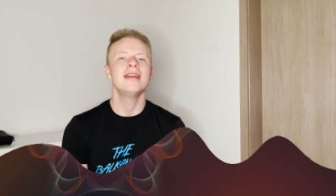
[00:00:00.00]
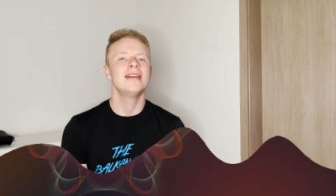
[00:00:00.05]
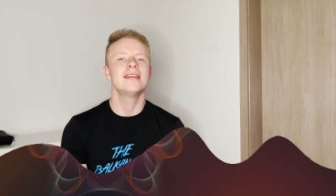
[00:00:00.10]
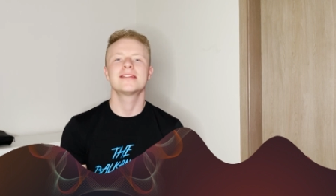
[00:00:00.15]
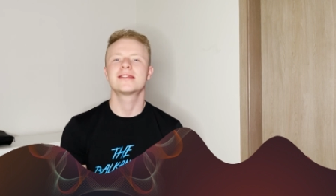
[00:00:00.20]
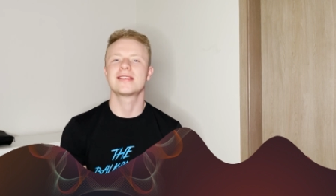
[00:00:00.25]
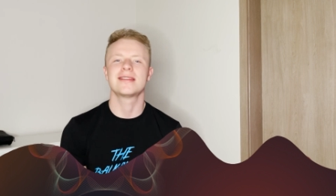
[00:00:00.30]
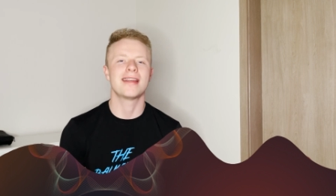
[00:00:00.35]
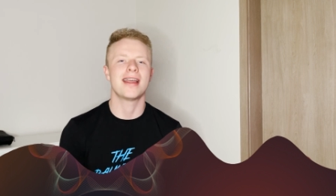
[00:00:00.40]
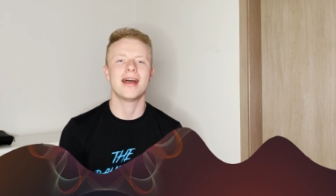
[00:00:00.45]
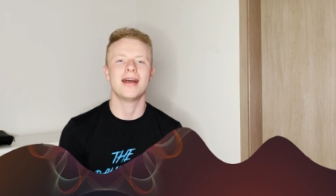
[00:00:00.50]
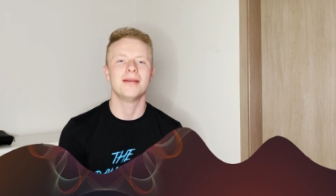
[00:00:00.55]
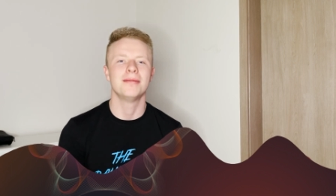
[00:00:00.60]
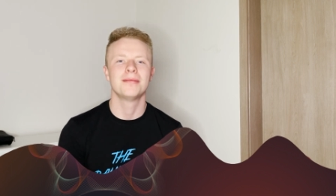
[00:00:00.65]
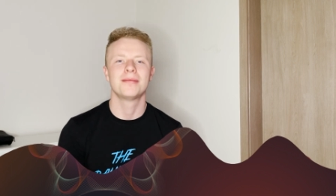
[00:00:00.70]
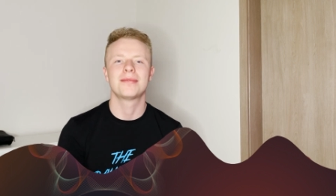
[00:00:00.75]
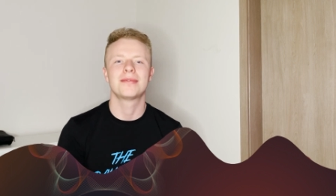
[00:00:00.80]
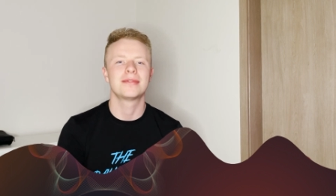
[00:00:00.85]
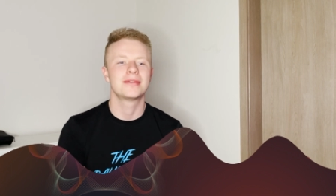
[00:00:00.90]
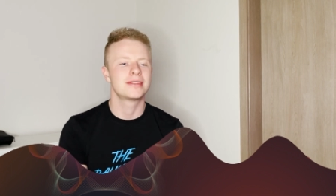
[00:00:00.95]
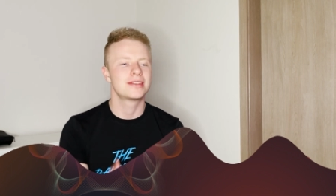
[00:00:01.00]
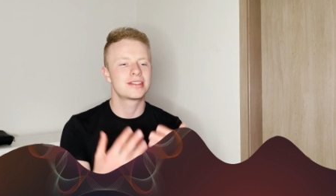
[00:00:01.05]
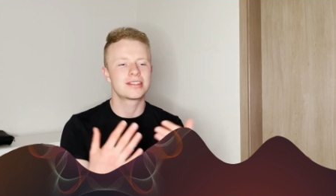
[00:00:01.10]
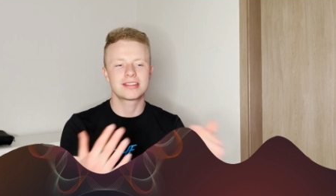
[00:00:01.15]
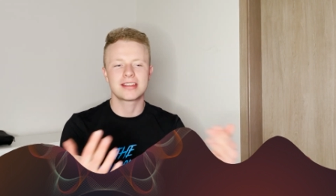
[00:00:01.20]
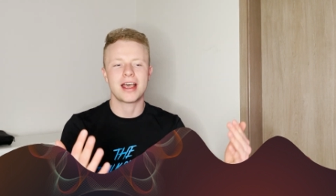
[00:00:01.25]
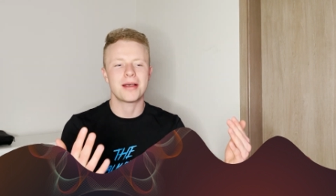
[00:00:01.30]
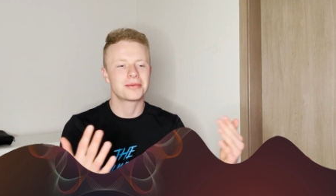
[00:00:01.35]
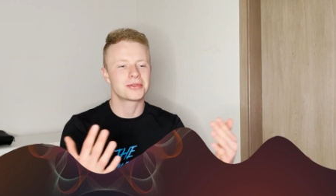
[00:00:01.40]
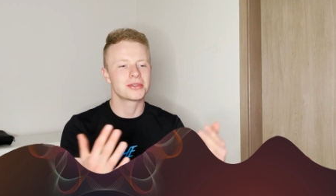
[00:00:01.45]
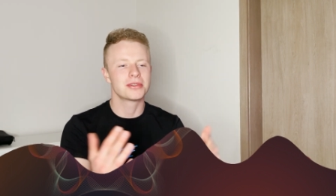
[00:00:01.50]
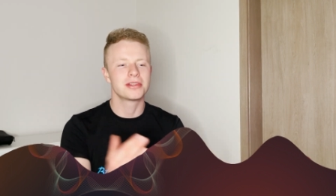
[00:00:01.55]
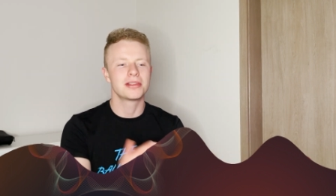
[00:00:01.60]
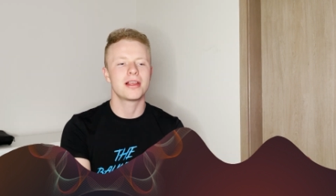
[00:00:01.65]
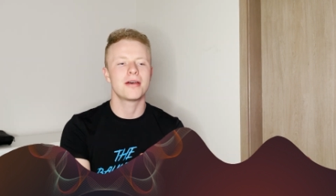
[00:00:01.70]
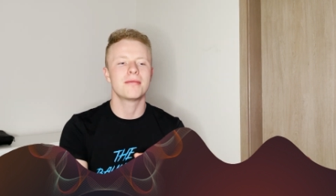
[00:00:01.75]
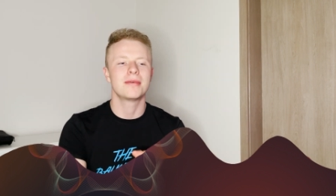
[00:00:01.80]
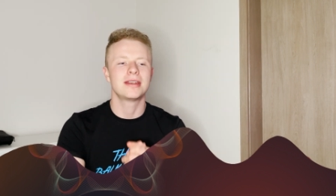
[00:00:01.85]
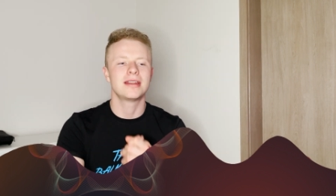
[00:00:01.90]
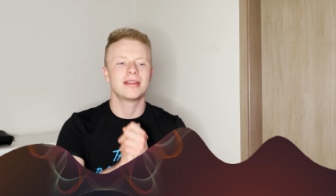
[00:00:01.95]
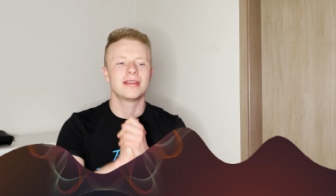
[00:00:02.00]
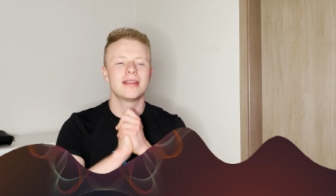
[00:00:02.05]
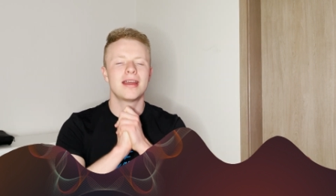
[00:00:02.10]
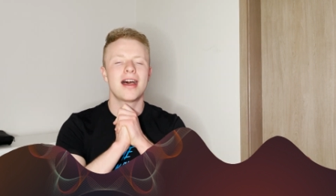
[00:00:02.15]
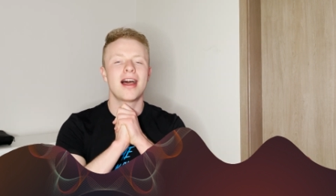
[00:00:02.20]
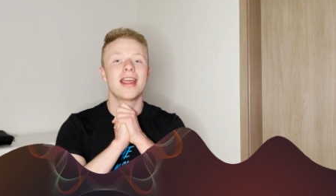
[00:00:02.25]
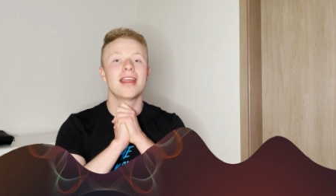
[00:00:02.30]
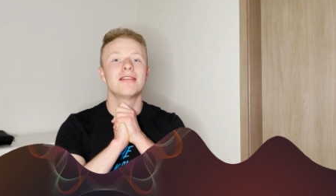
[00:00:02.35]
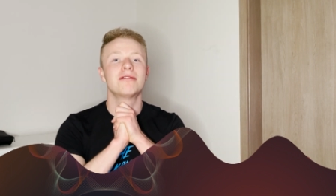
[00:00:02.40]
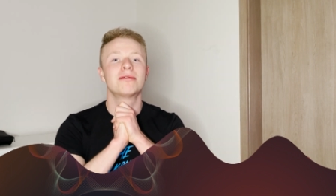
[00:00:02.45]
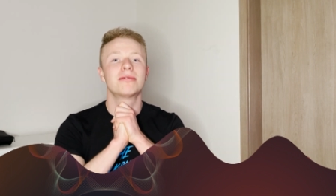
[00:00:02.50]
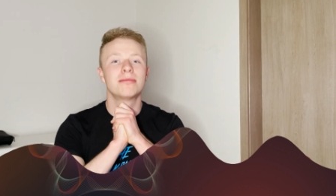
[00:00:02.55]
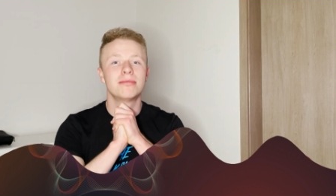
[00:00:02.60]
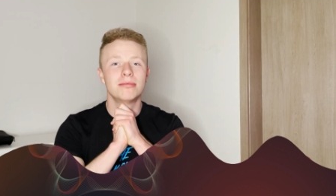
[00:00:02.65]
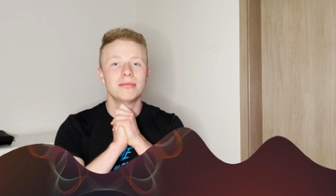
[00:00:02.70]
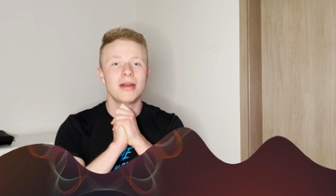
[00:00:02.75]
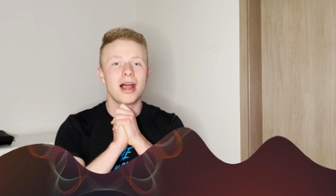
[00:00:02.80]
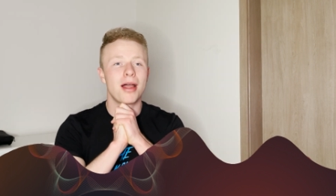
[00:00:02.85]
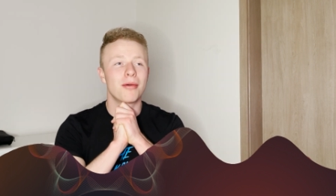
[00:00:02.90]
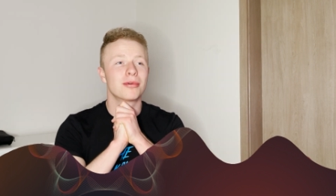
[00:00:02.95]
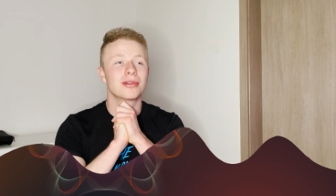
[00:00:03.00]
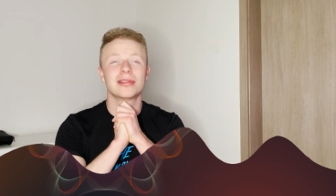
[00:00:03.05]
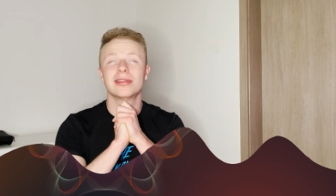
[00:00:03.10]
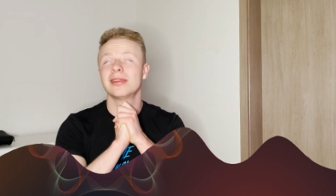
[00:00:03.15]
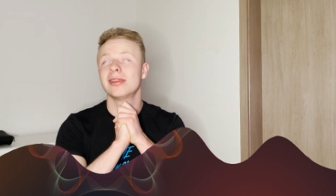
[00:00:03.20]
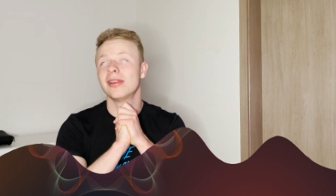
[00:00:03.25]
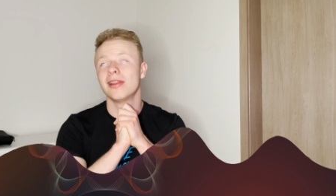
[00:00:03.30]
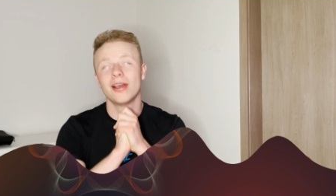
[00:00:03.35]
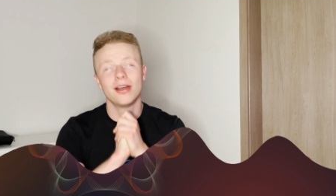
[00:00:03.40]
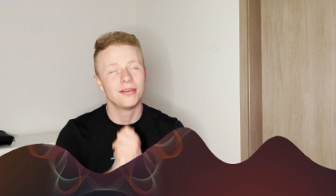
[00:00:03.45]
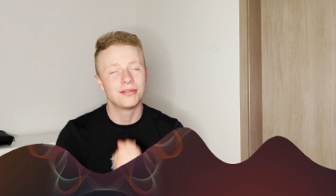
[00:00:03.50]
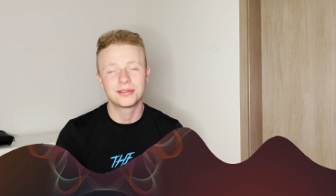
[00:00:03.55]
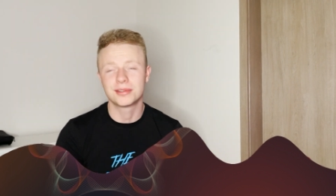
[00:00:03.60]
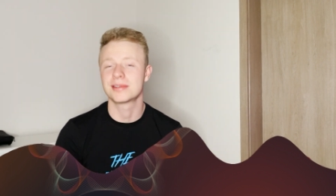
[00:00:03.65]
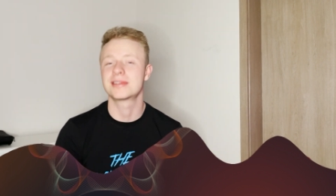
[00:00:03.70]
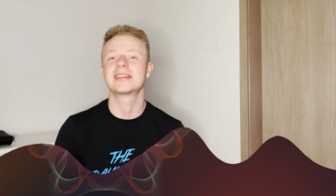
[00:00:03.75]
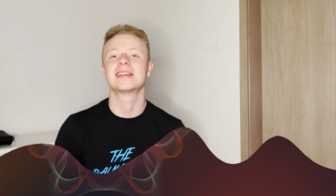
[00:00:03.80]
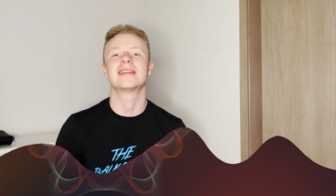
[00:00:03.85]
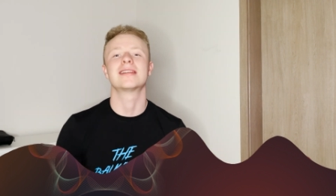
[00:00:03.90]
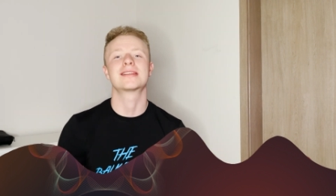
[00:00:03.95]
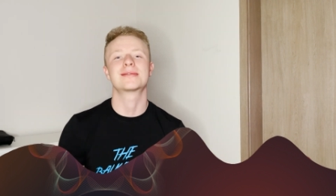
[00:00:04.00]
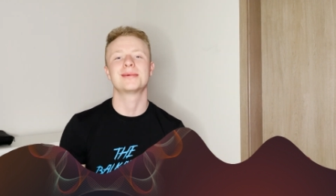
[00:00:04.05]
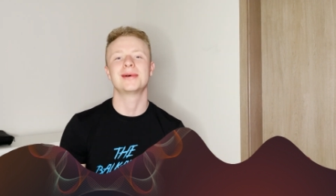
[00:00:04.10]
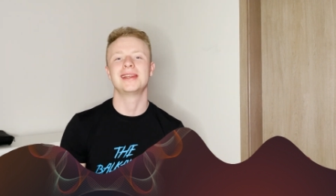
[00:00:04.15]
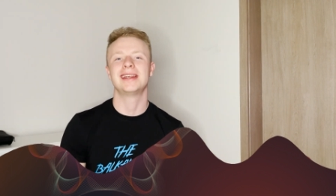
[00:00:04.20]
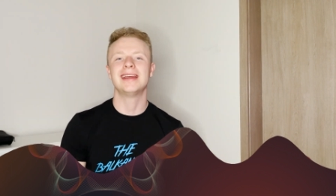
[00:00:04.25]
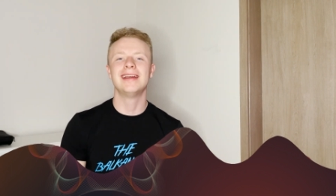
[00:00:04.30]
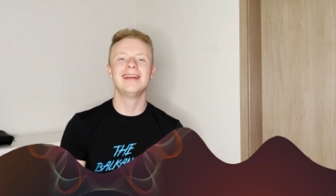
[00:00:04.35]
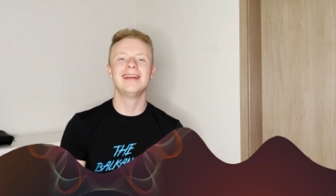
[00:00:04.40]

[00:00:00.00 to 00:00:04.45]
So yeah, just absolutely love with it. I would love to see this win.